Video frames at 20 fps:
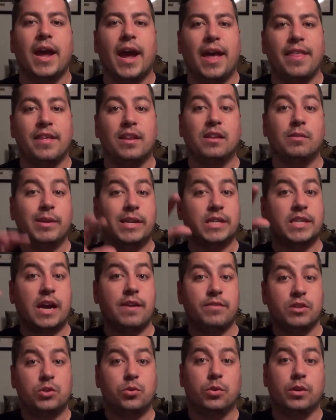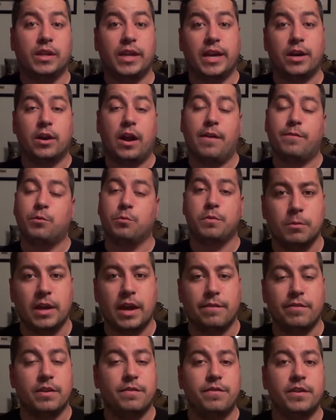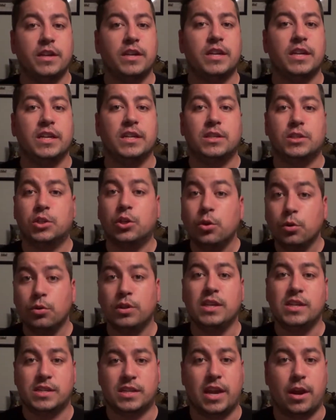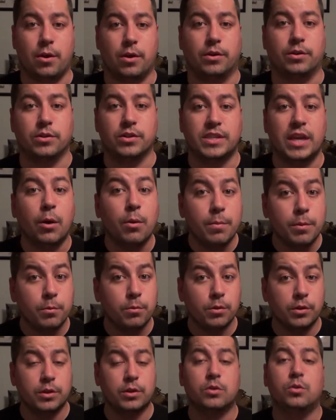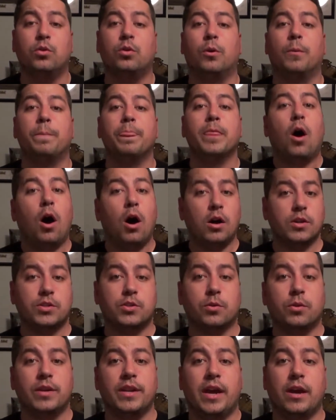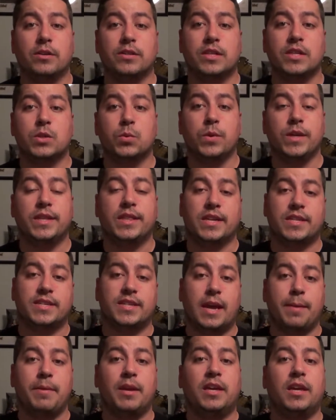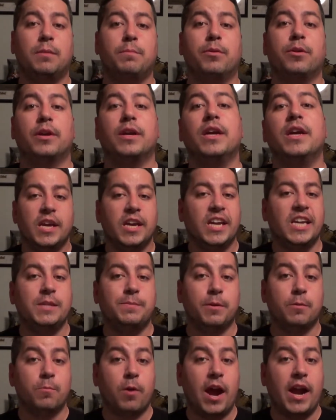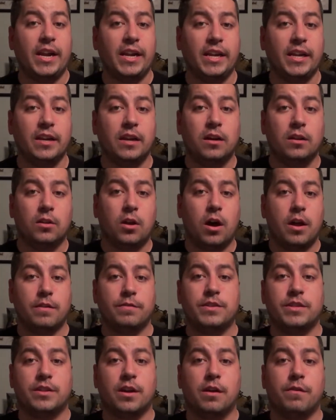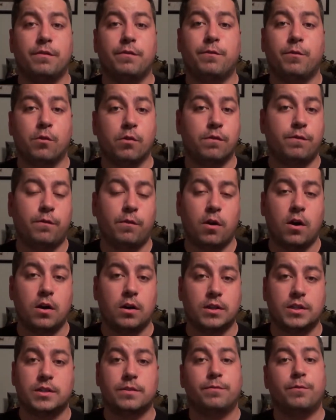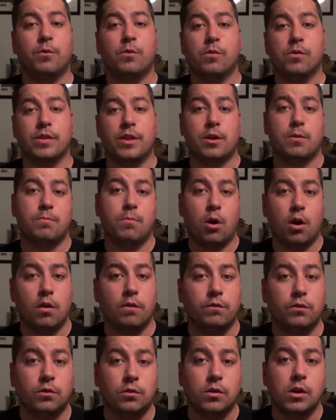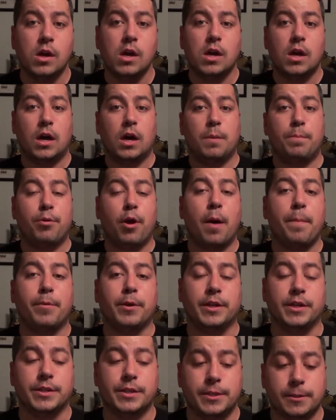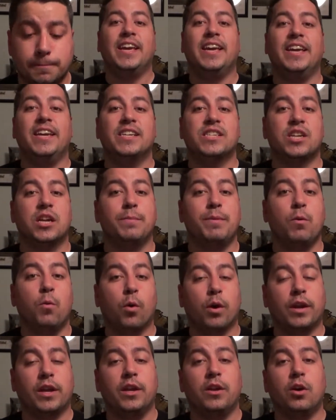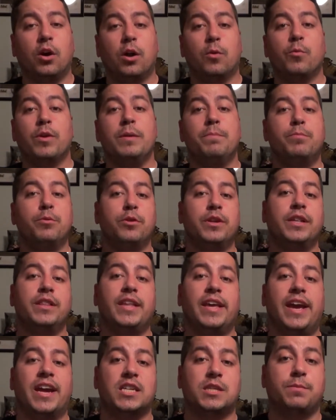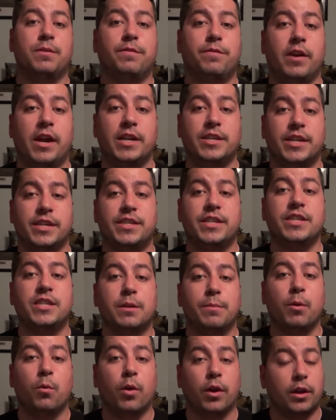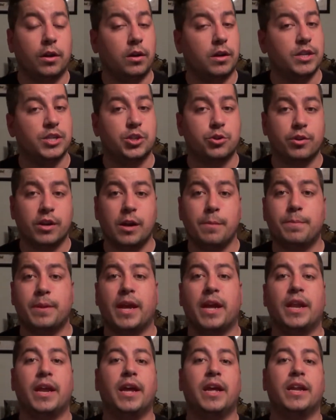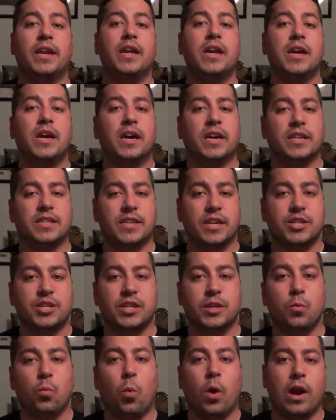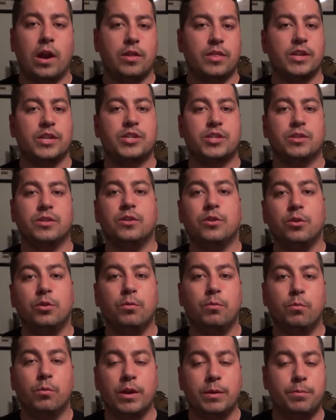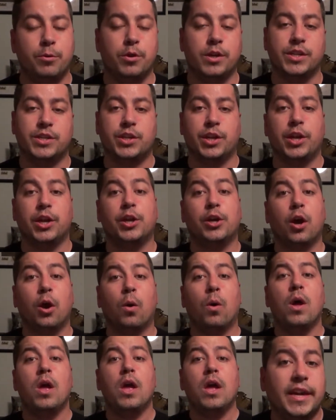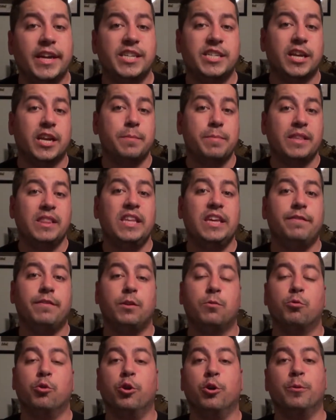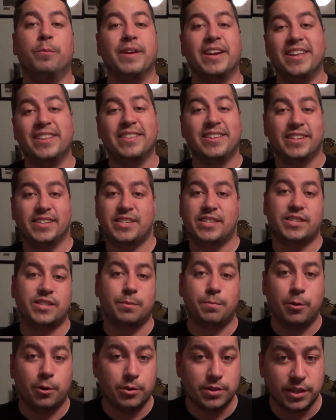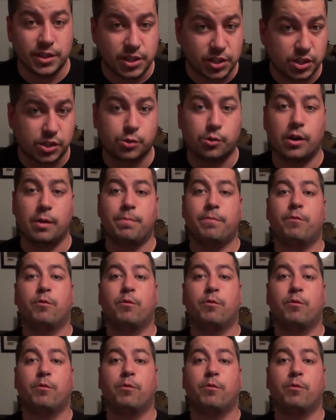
and then we could dive into it later after we have an affinity to these characters. That would be really cool. Also announced this week that Simon Kinberg, he's been writing a lot of stuff for Fox for their Marvel uh, properties. He is going to be working on rebooting the X Men franchise. He's going to be working on a script script and, and essentially where this new reboot is going to go. He's going to be leaving room in this supposed script